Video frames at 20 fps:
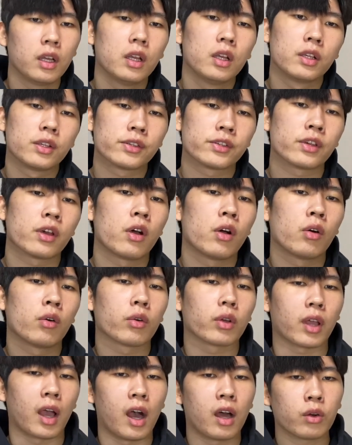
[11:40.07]
So
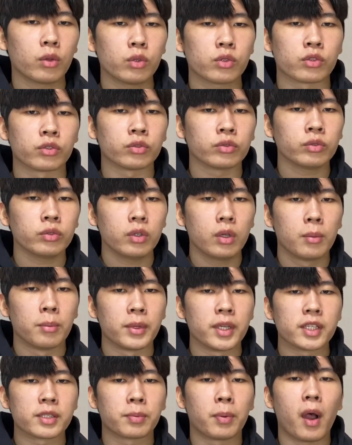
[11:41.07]
karosu
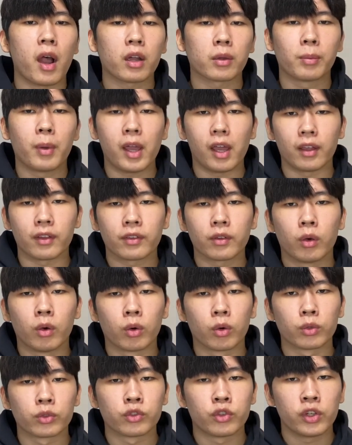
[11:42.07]
means park path or
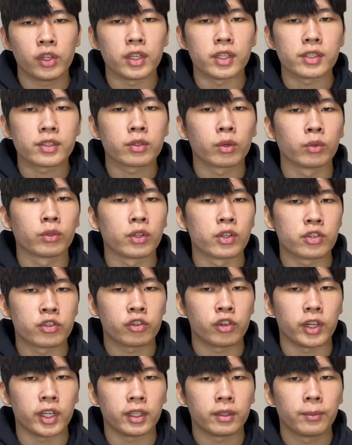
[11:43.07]
trees on the
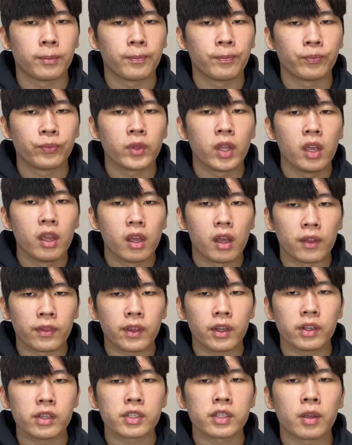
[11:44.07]
street. There
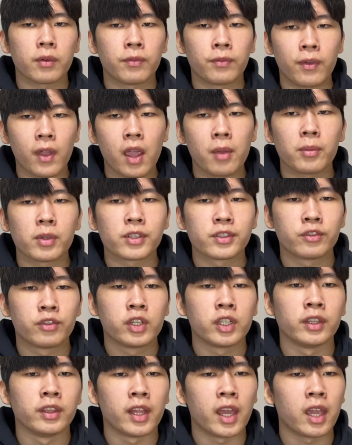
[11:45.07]
is a famous street
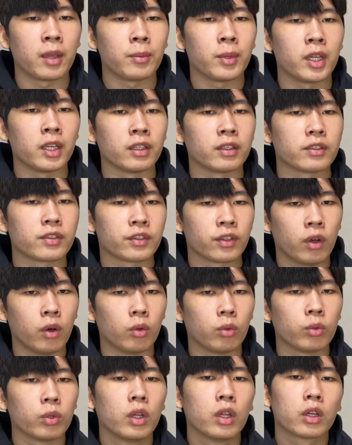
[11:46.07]
name in
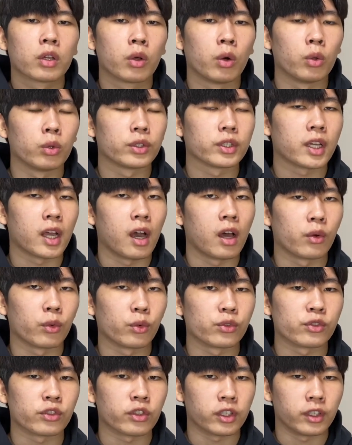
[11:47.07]
Seoul called
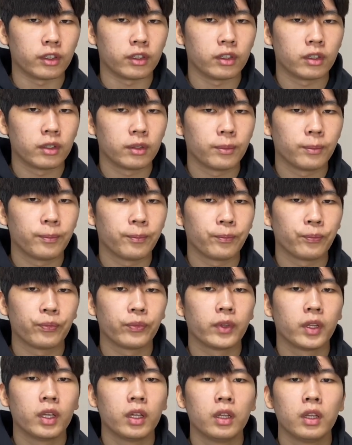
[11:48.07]
Garosu-gil.
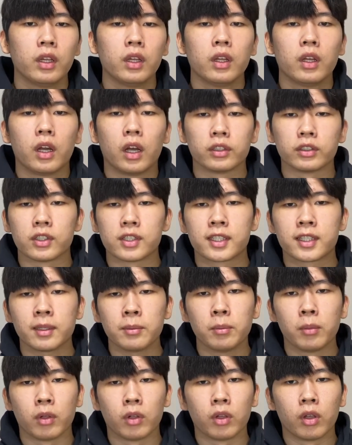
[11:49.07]
Uh, the
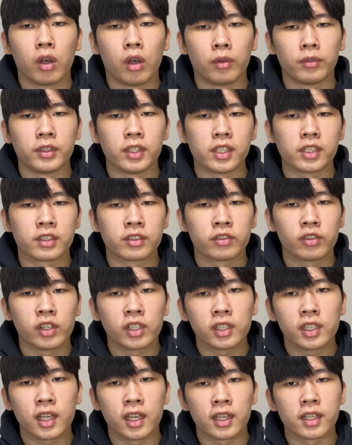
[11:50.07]
symbol of this street
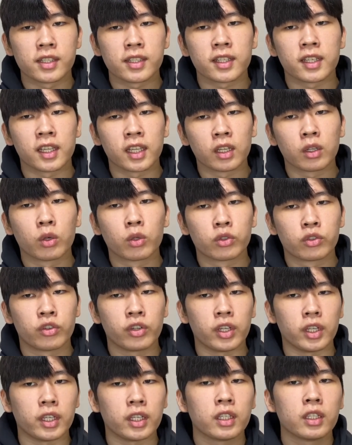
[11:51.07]
is ginkgo
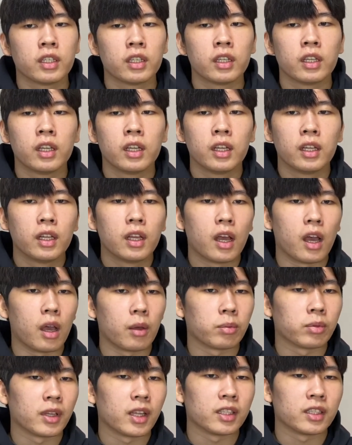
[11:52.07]
tree, uh,
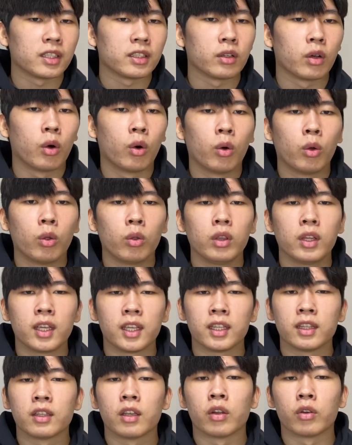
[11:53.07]
planted all in
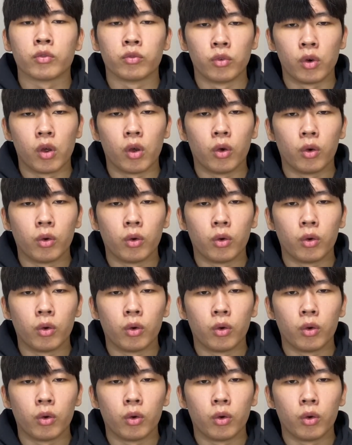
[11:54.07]
a row.